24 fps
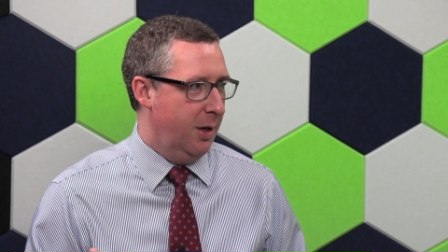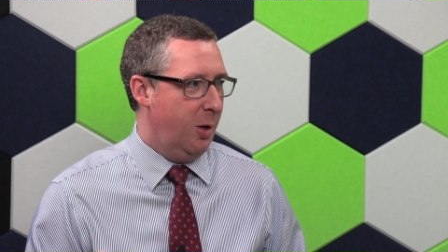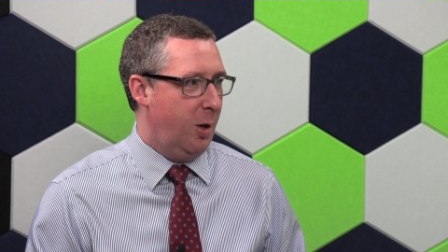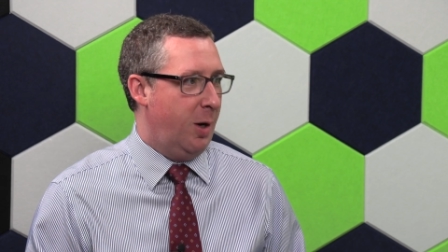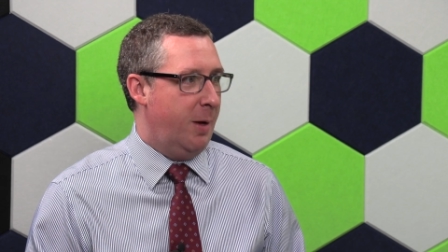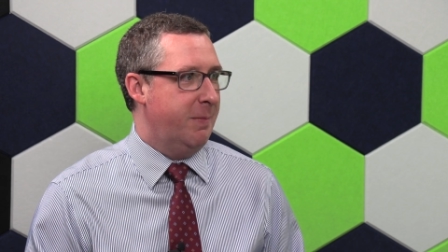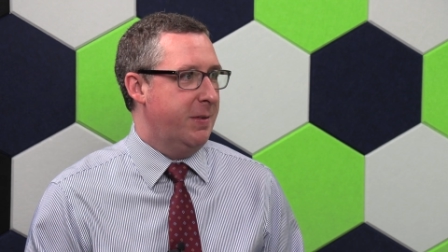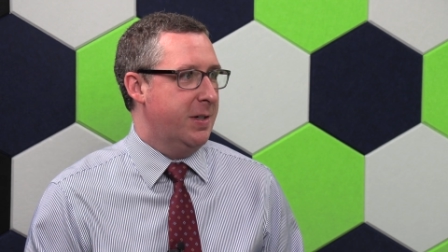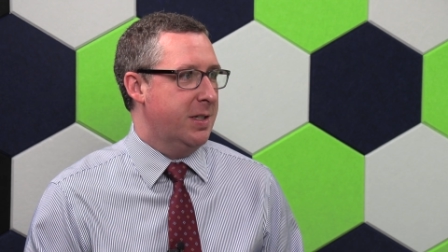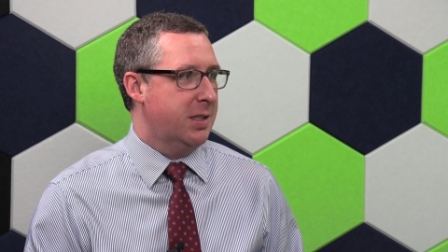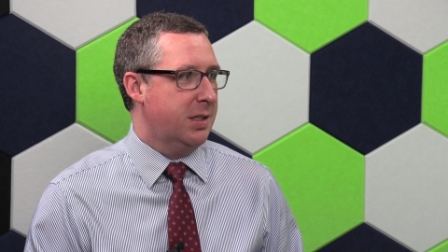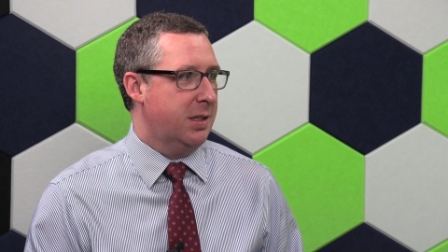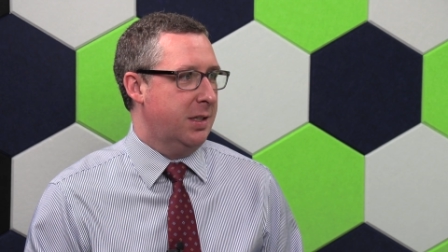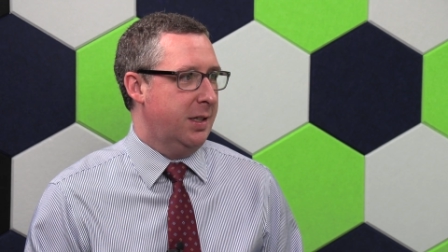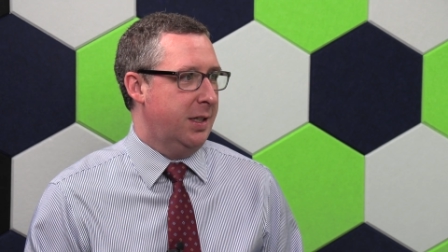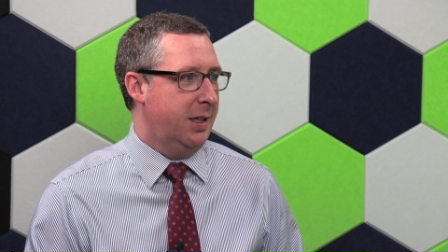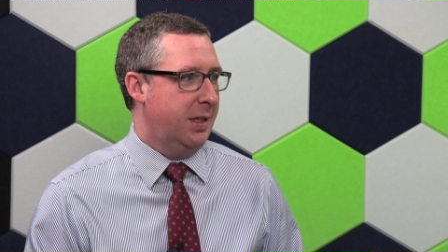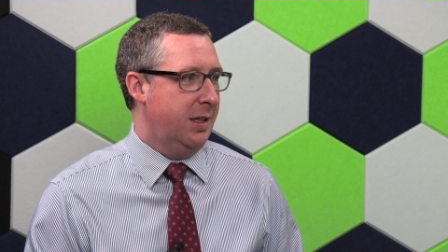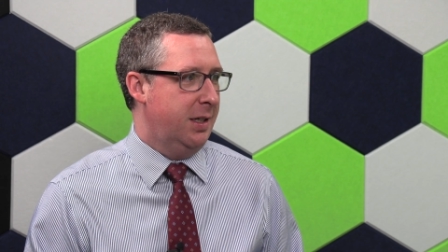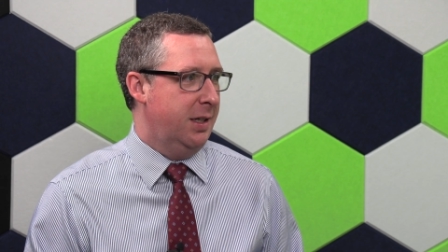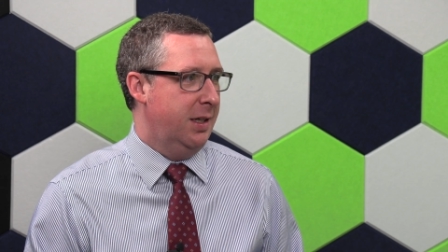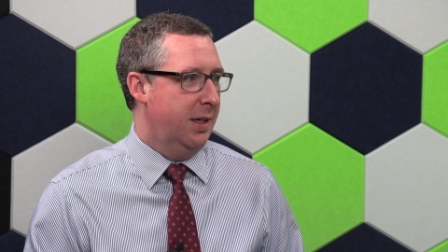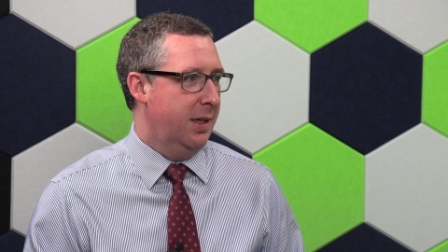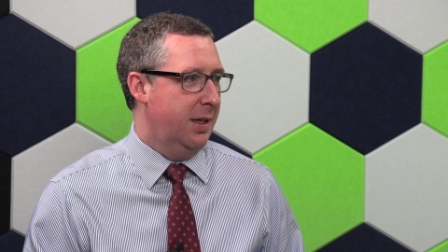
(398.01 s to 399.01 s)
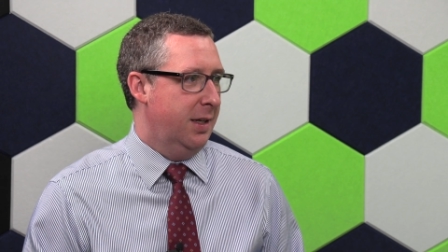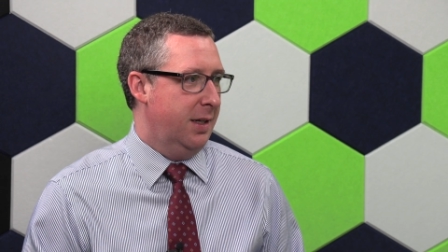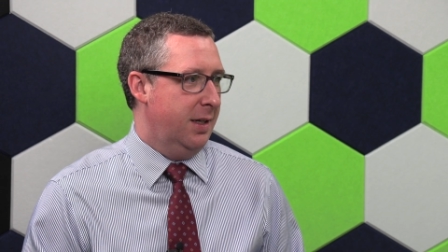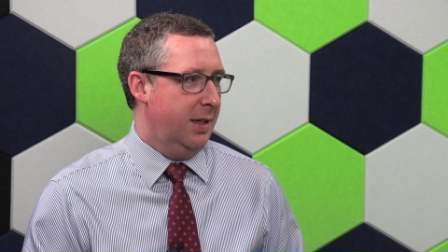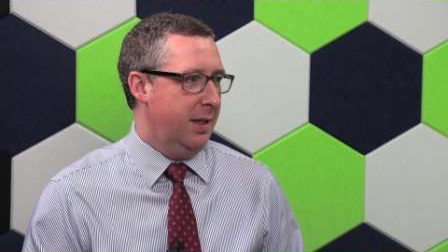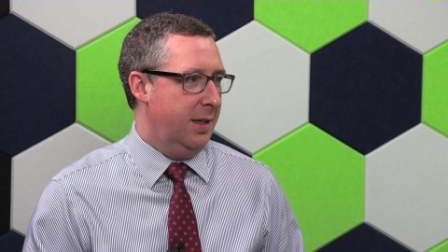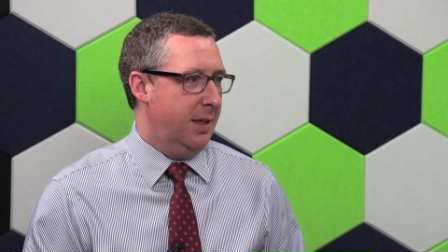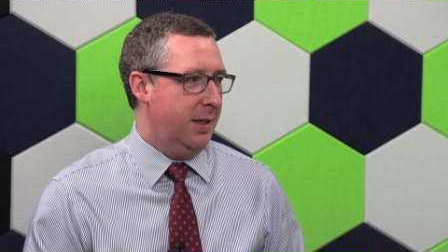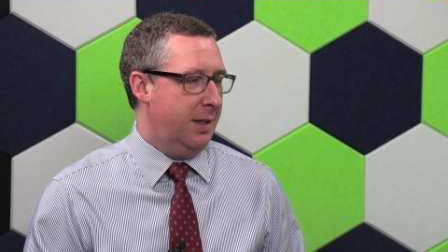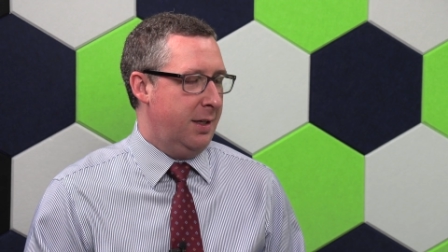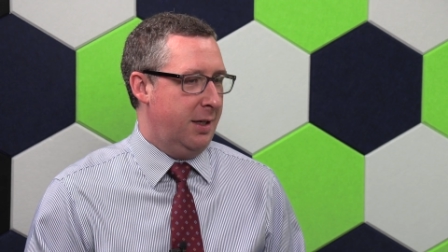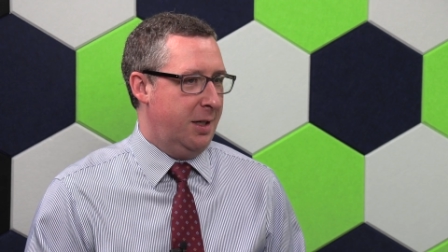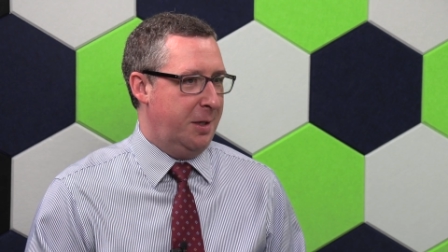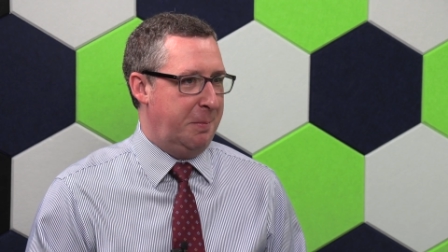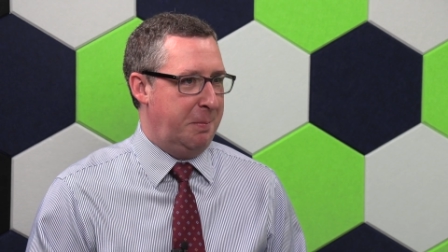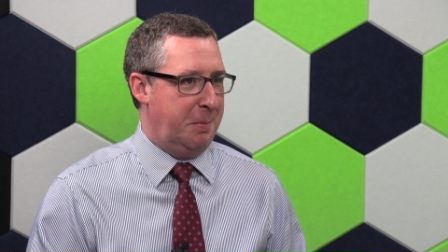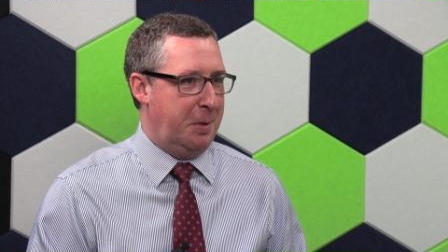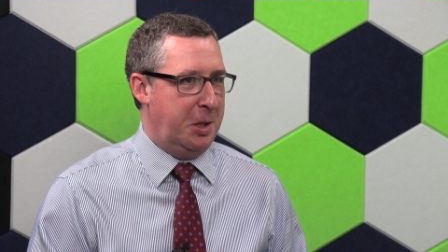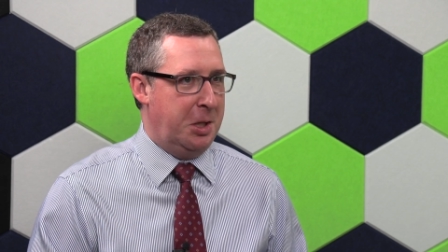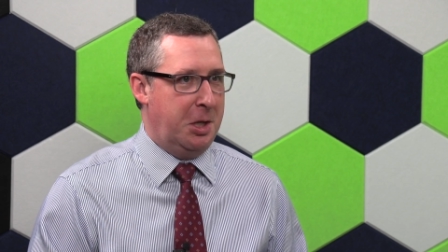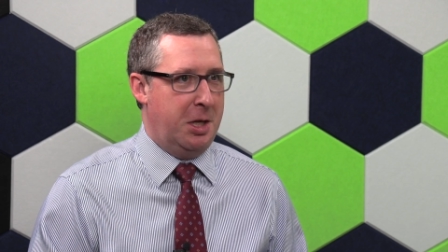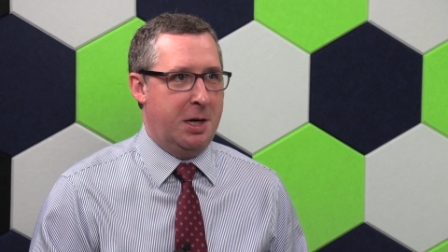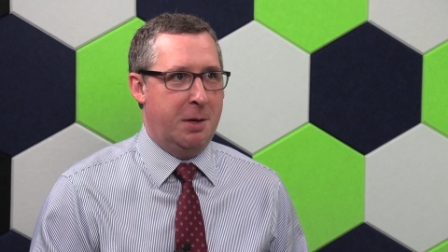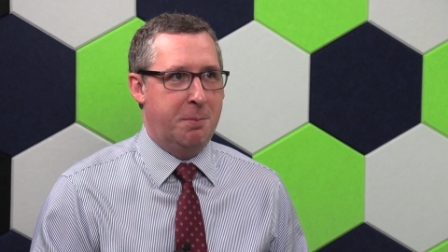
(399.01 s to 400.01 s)
Obviously, a
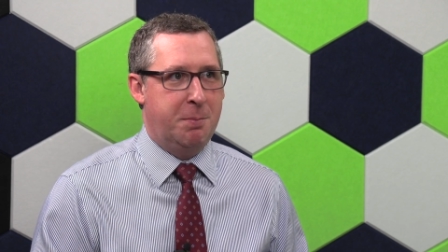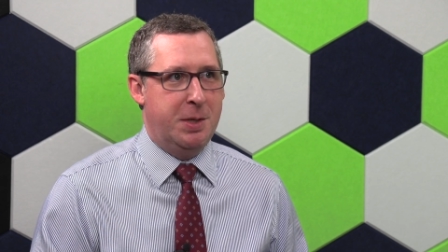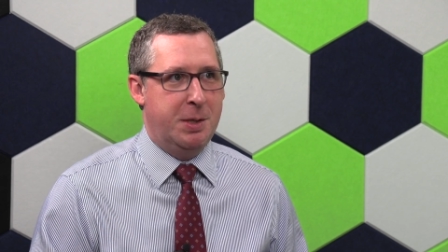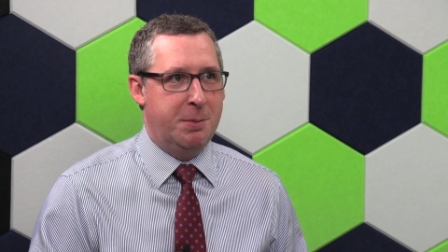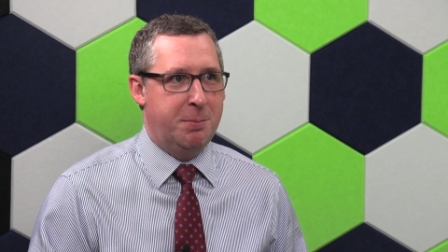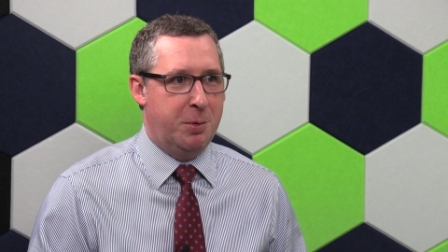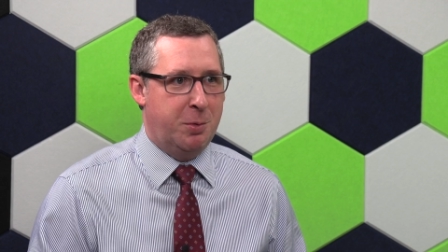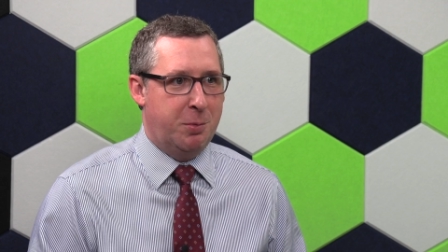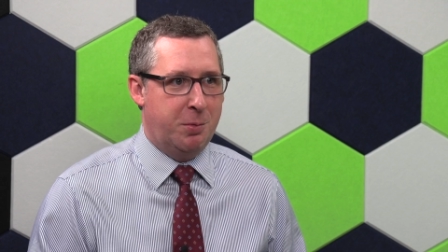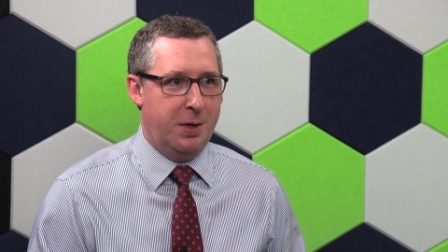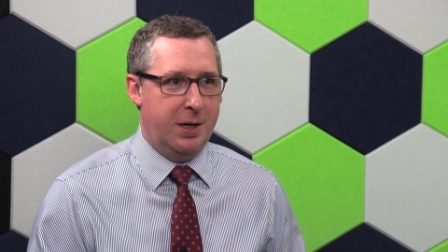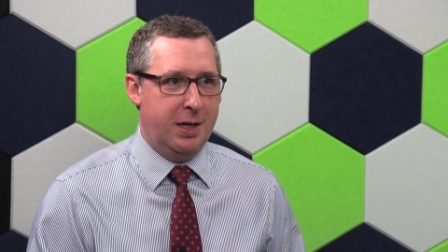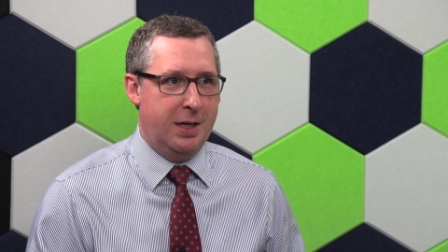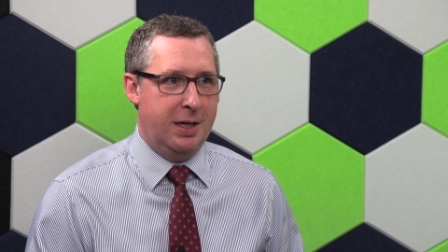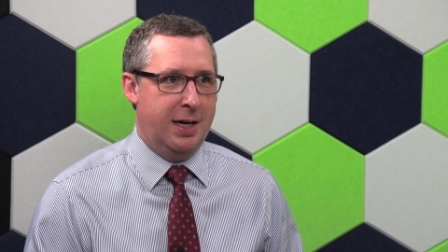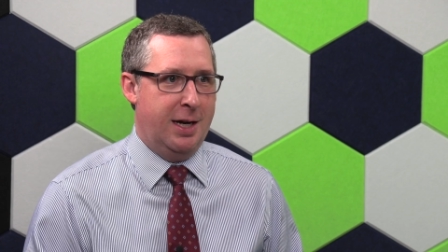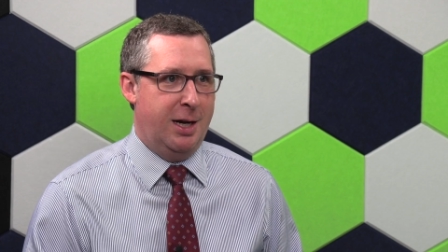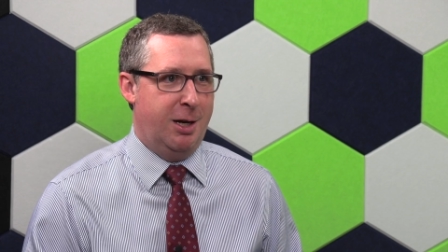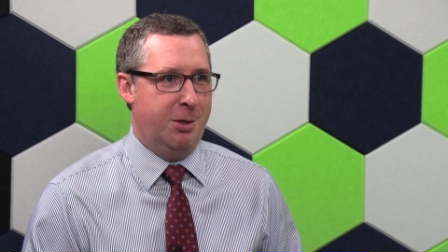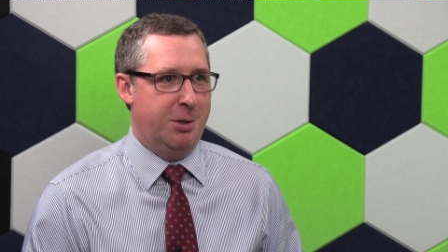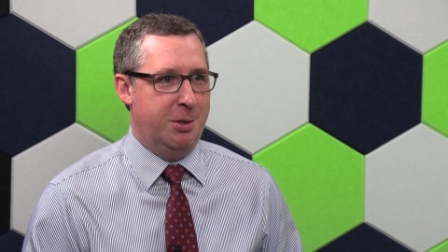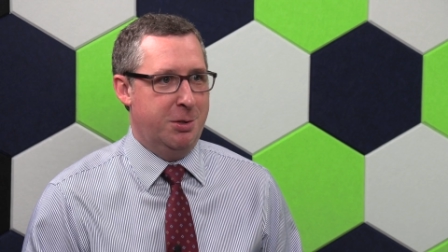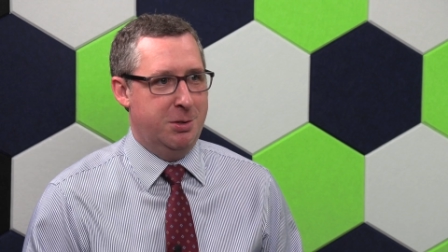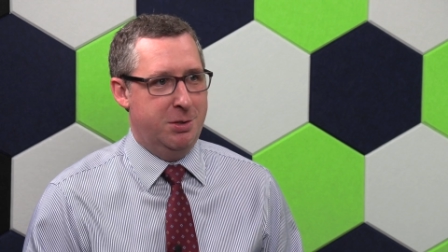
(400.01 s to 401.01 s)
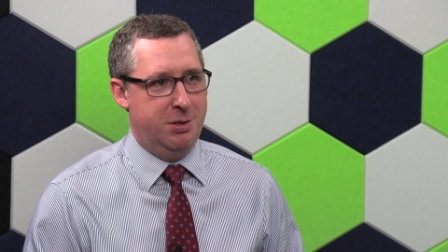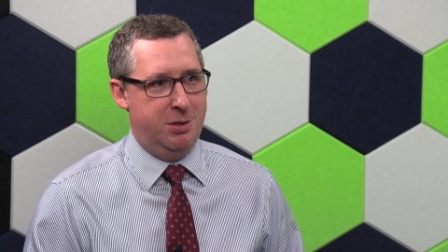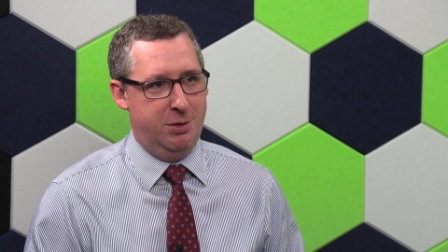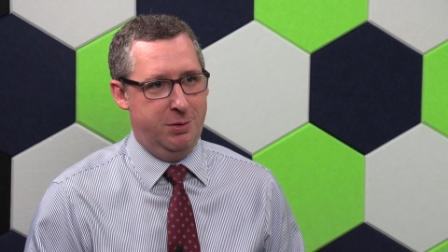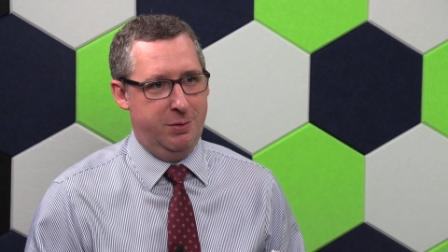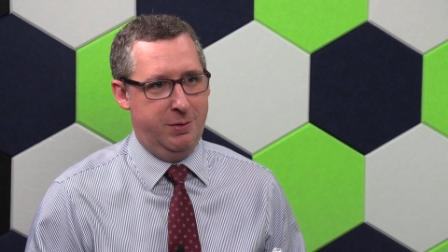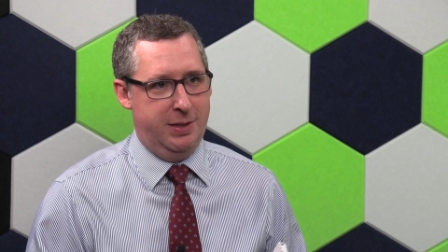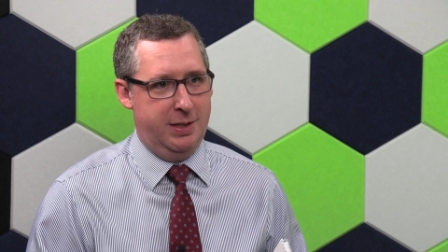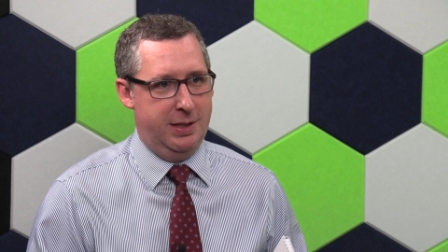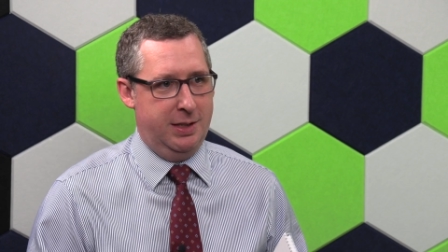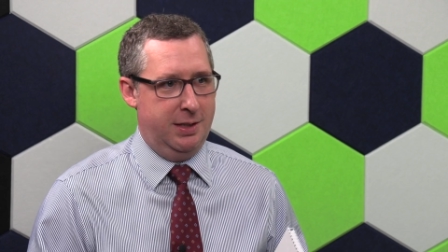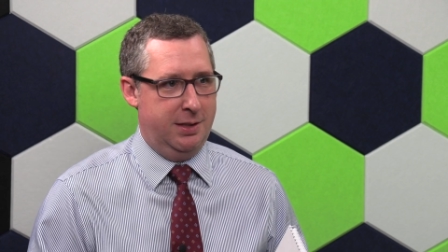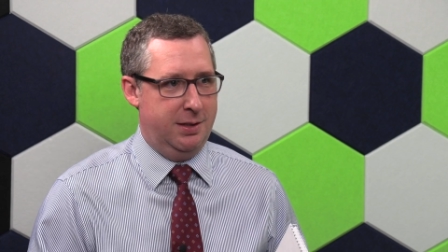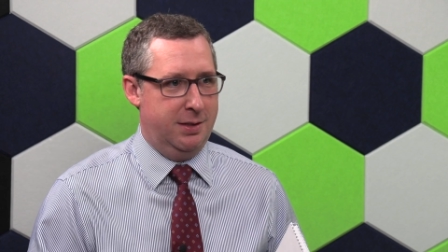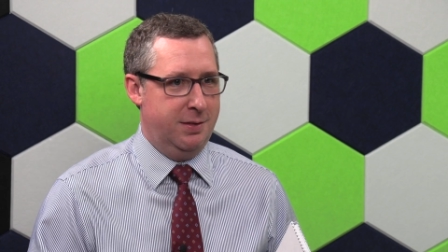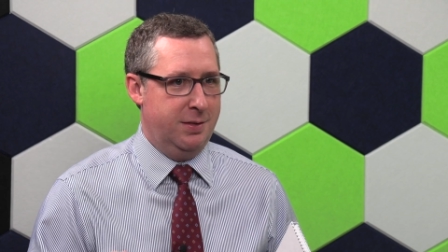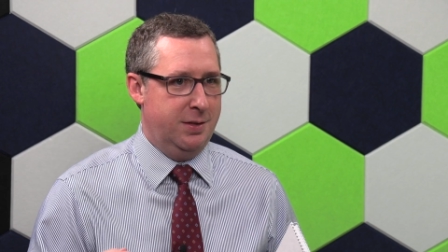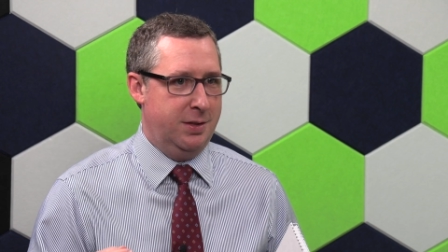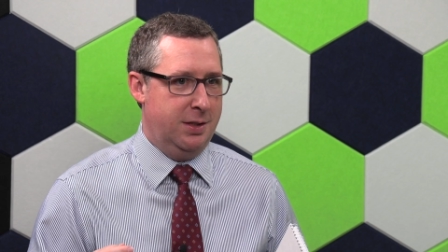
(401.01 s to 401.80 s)
lot of people right now, they're doing,